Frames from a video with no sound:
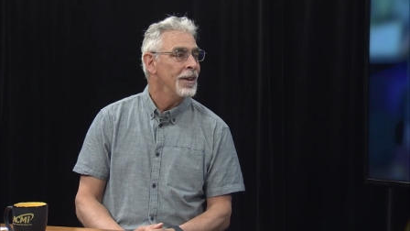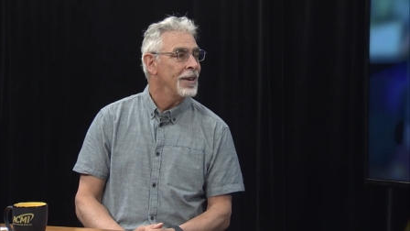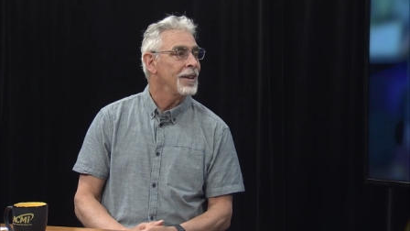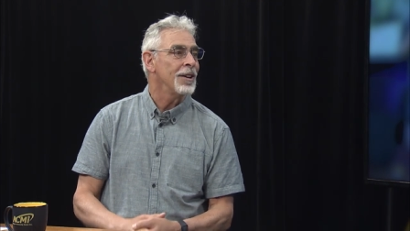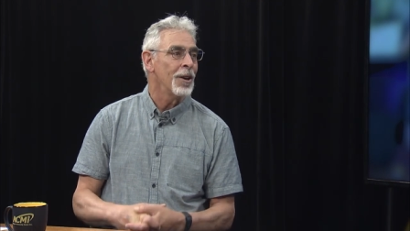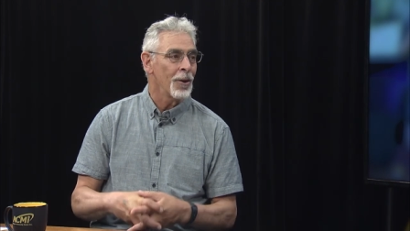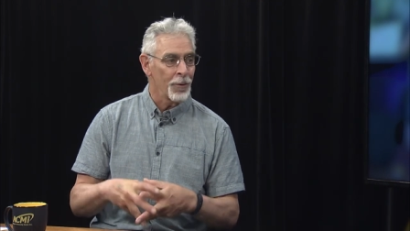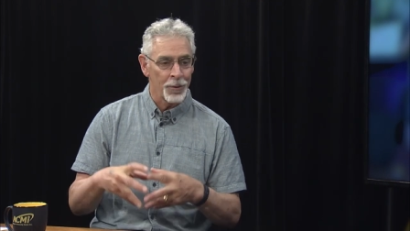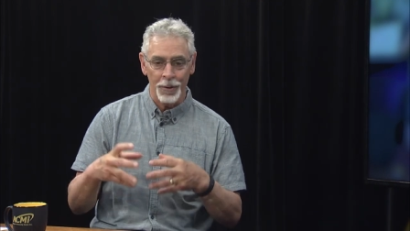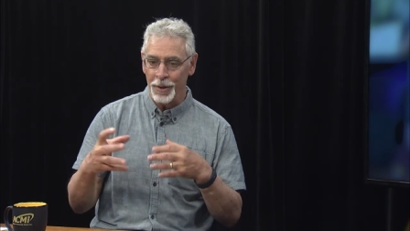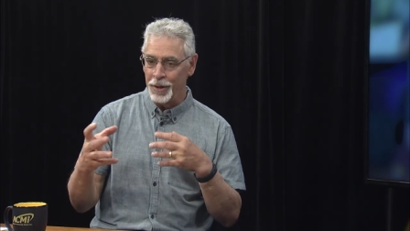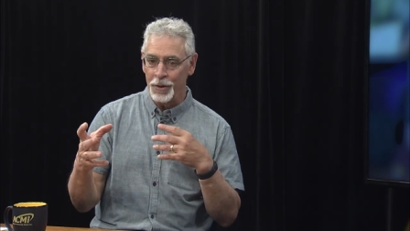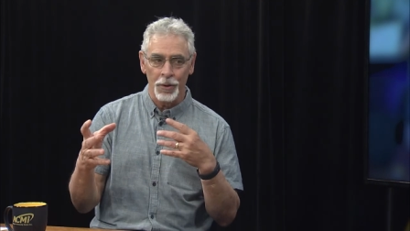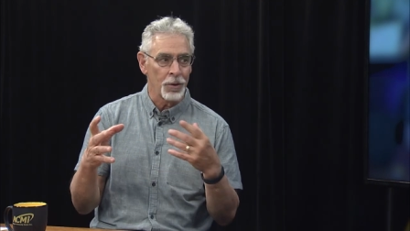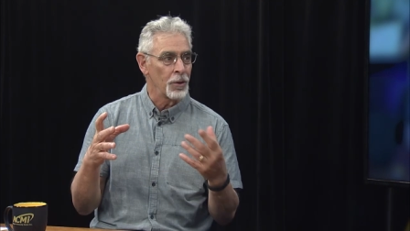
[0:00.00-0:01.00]
you know
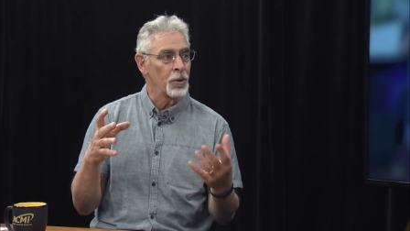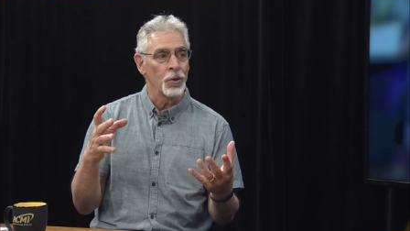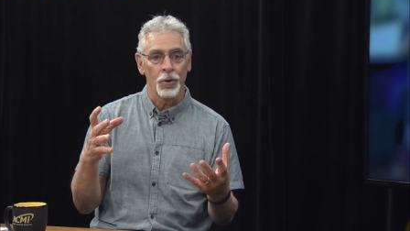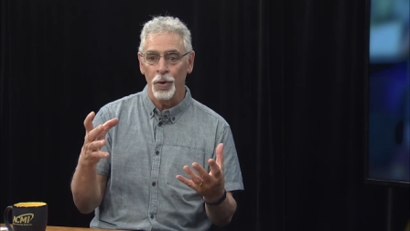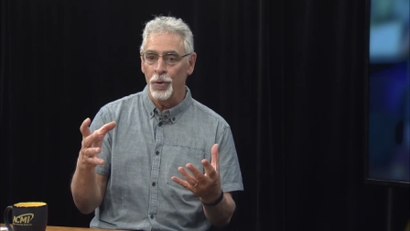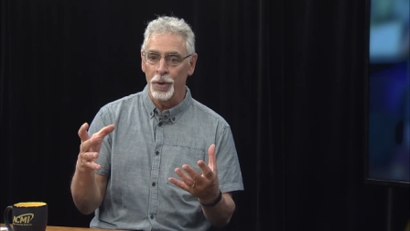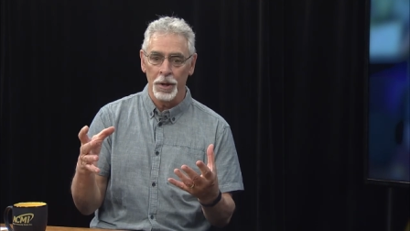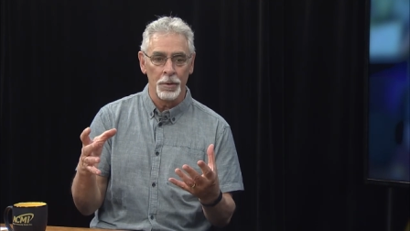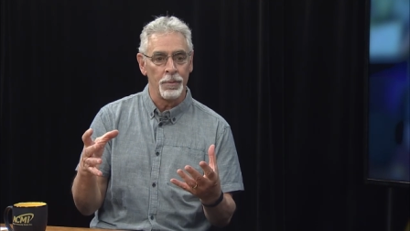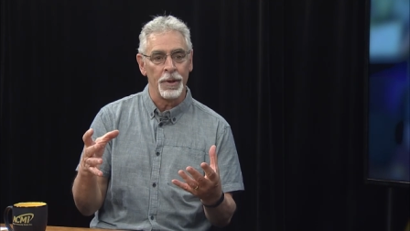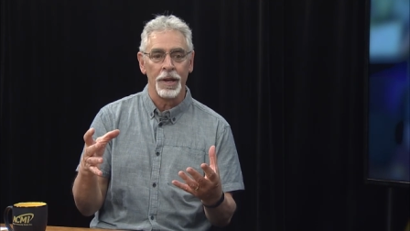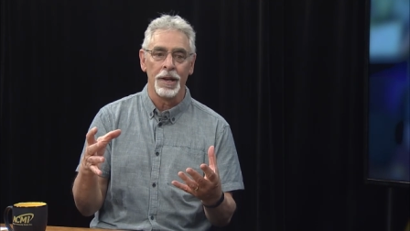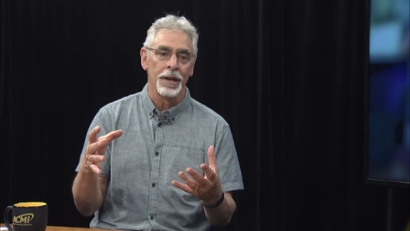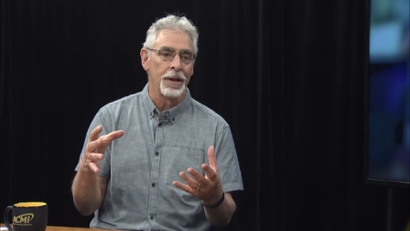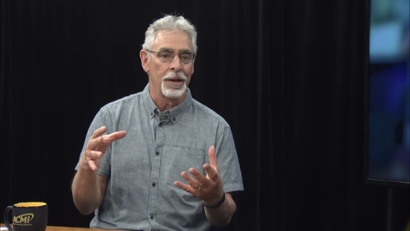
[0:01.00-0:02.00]
you're you're going to
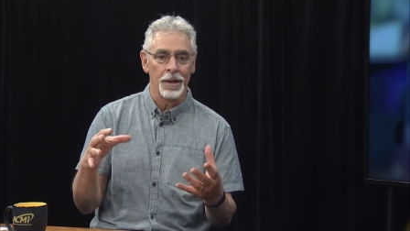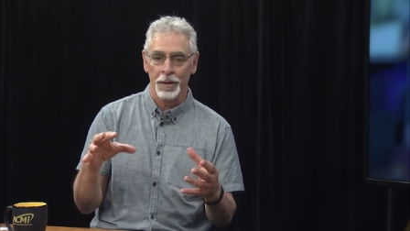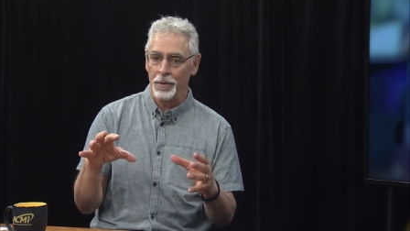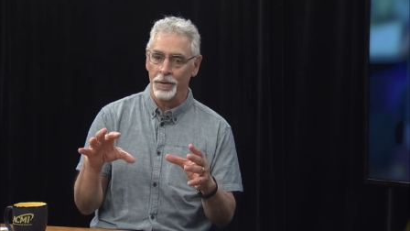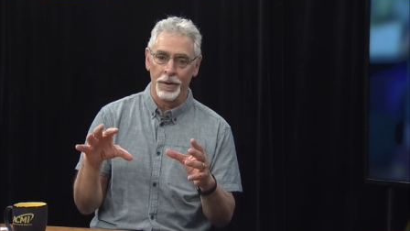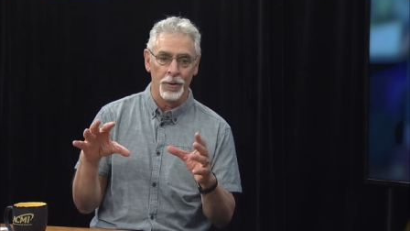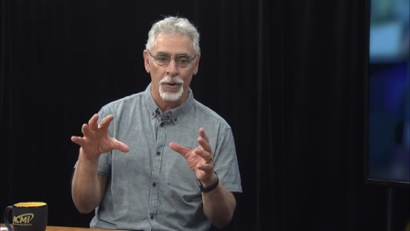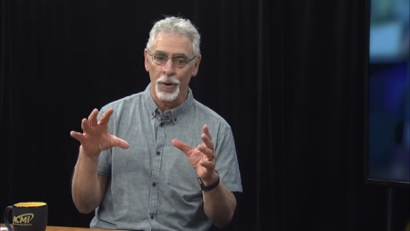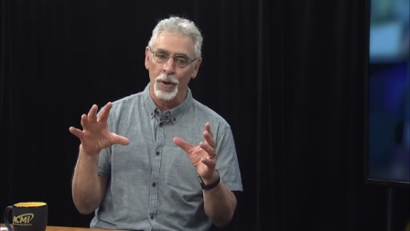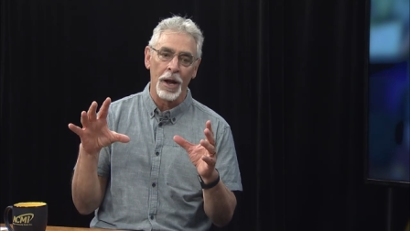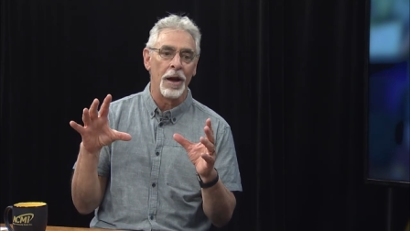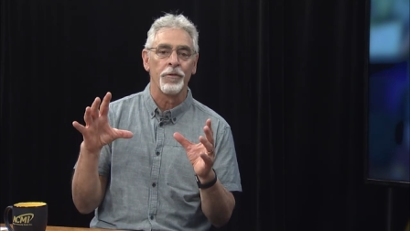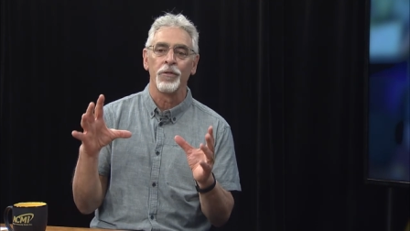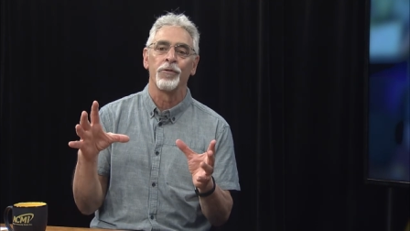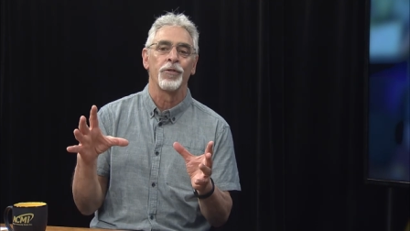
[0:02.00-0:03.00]
be you're going to
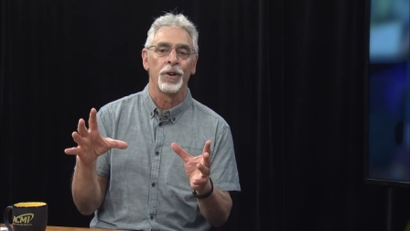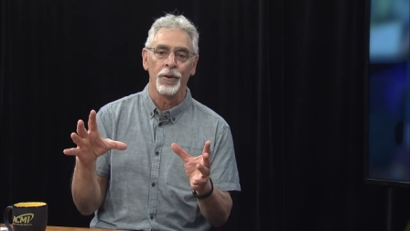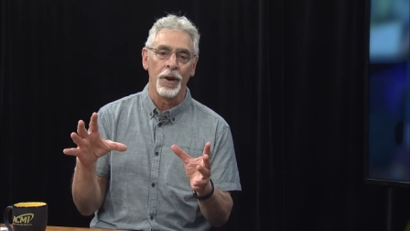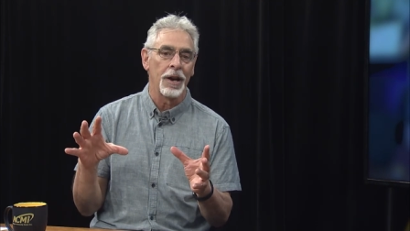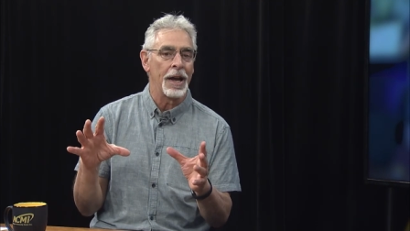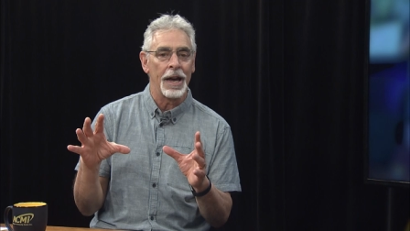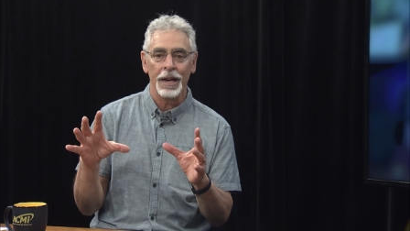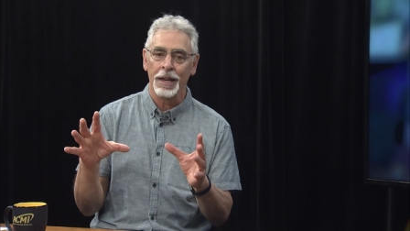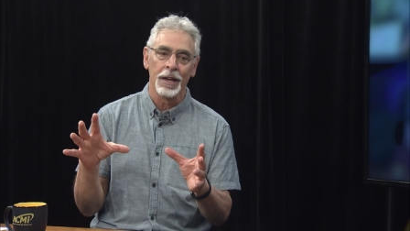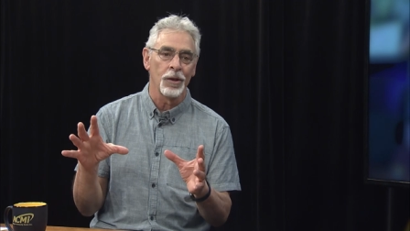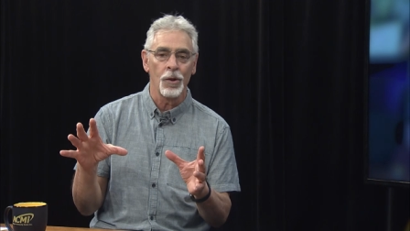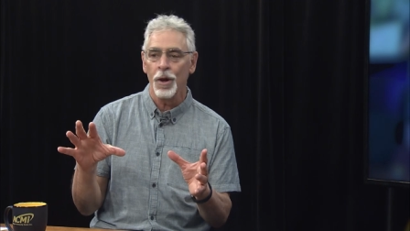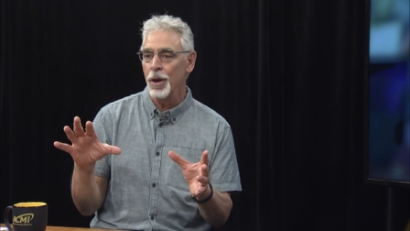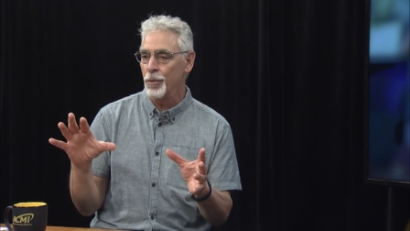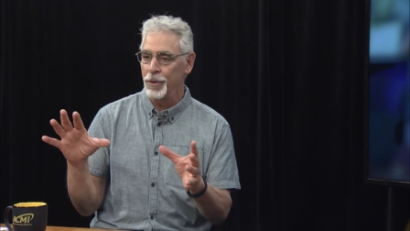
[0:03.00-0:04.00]
have to figure out how to get
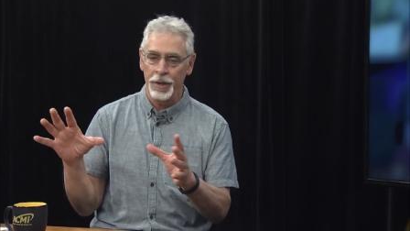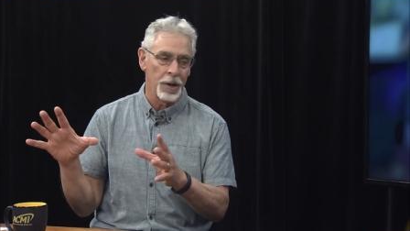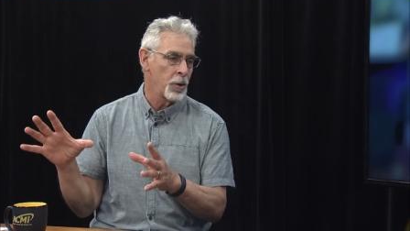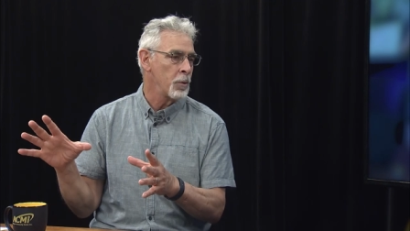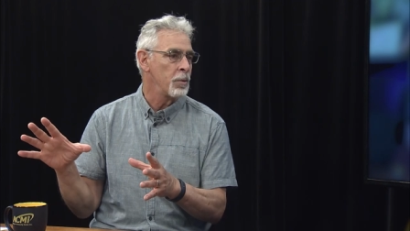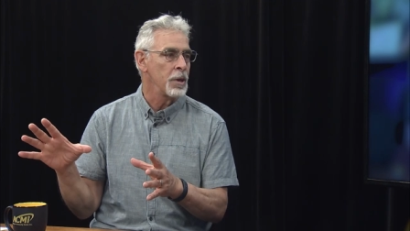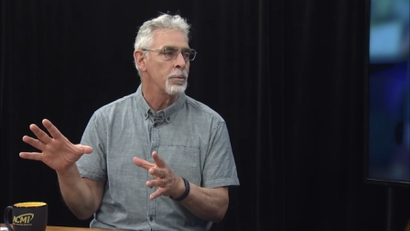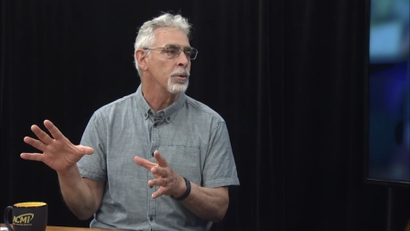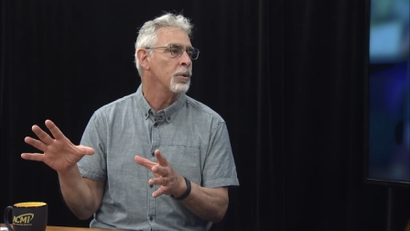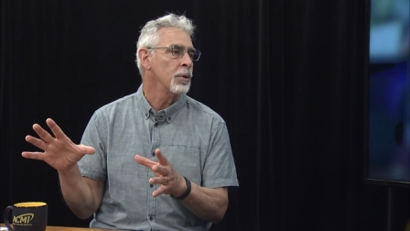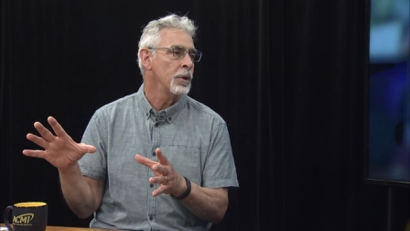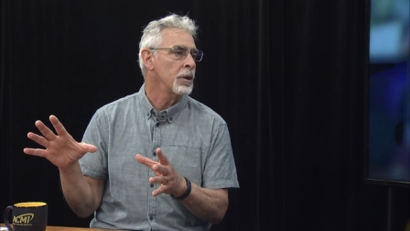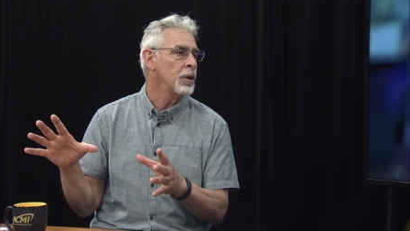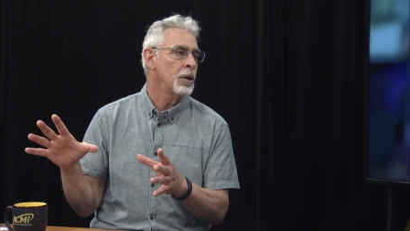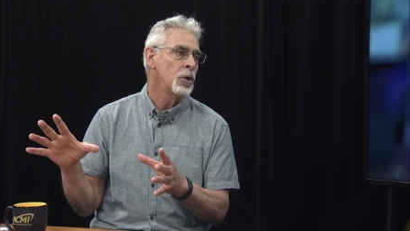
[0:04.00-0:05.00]
along with the other people
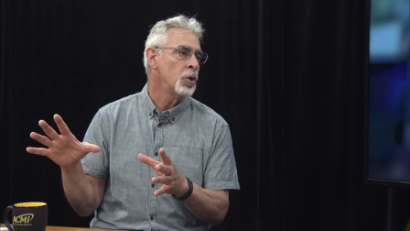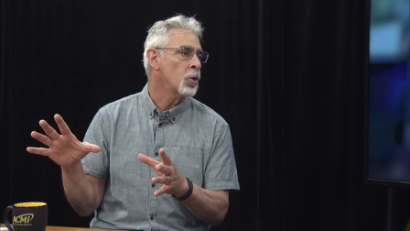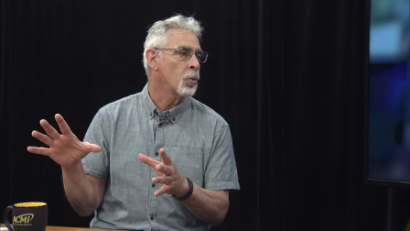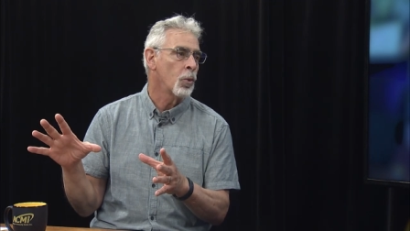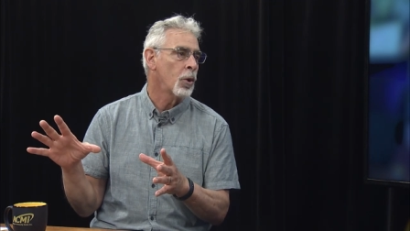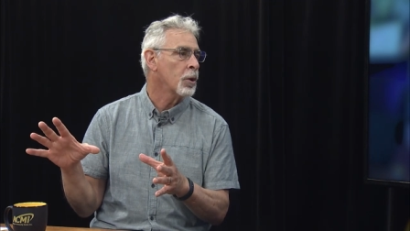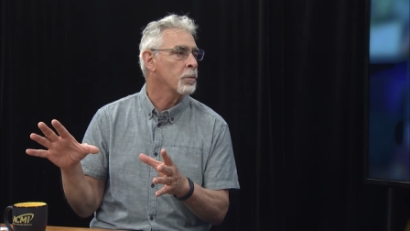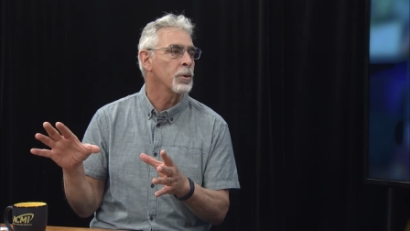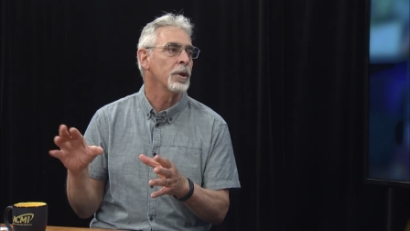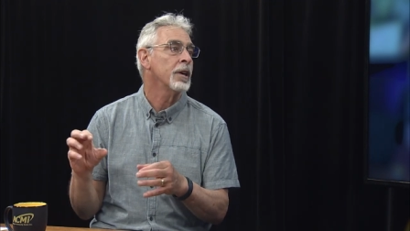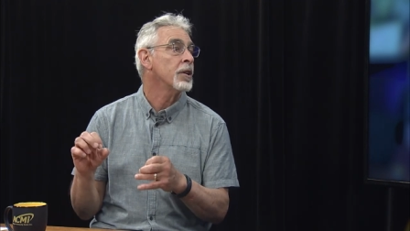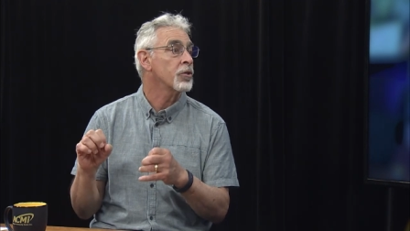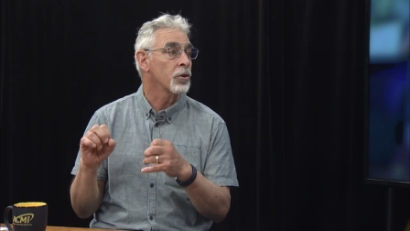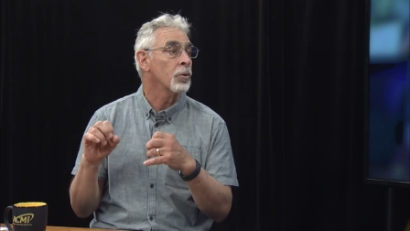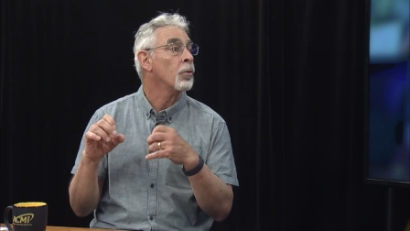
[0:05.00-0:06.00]
in, in your
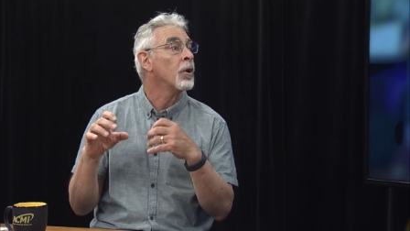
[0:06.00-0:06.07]
workplace or mm-hmm.